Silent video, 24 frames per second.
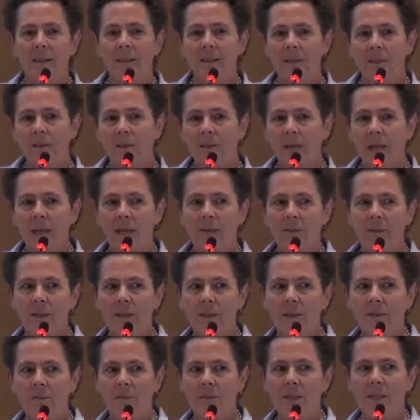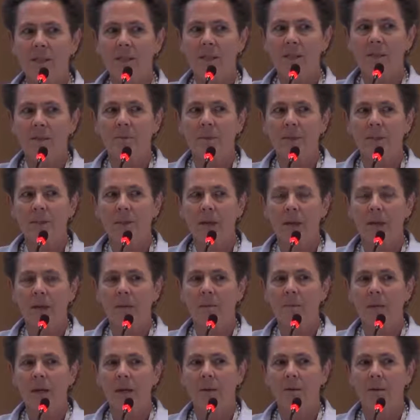So a lot of these risks we talk
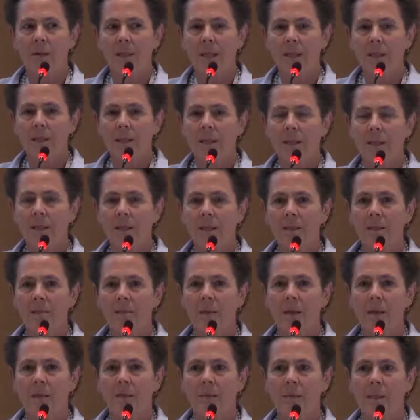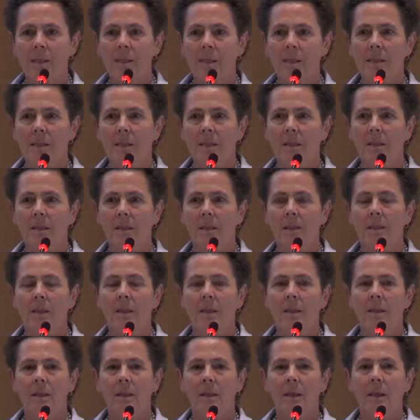about, we're not talking about risk
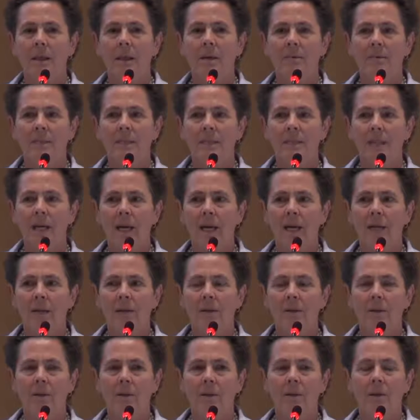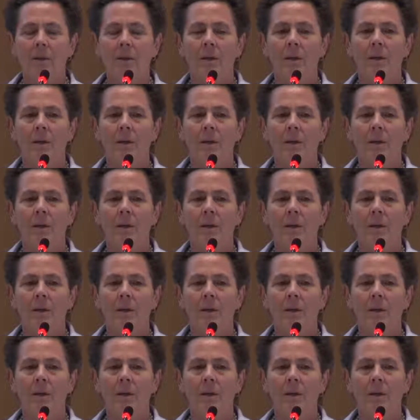of entire,